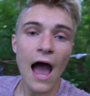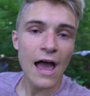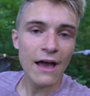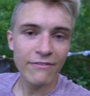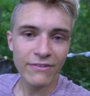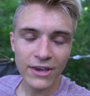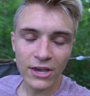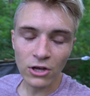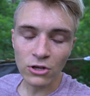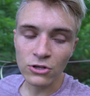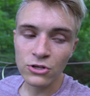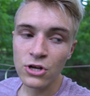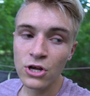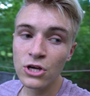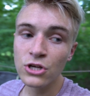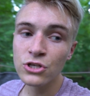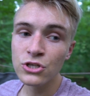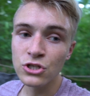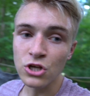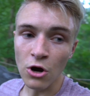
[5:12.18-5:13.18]
I have killed
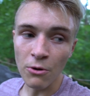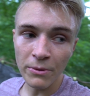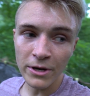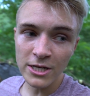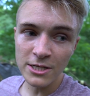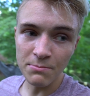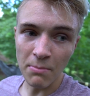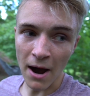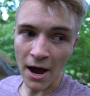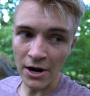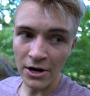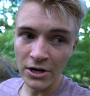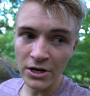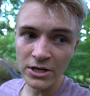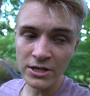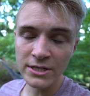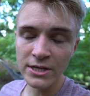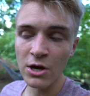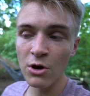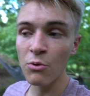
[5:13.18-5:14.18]
so many
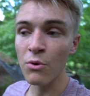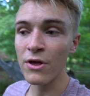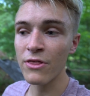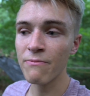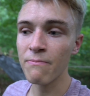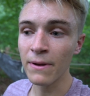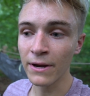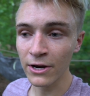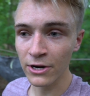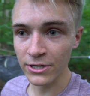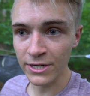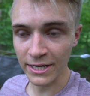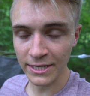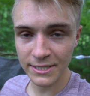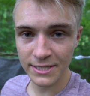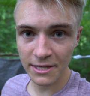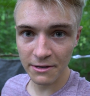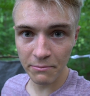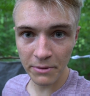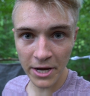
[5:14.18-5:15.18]
spiders with bigger d
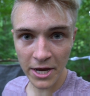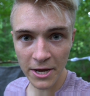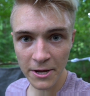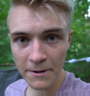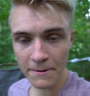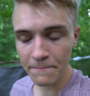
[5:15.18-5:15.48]
than me.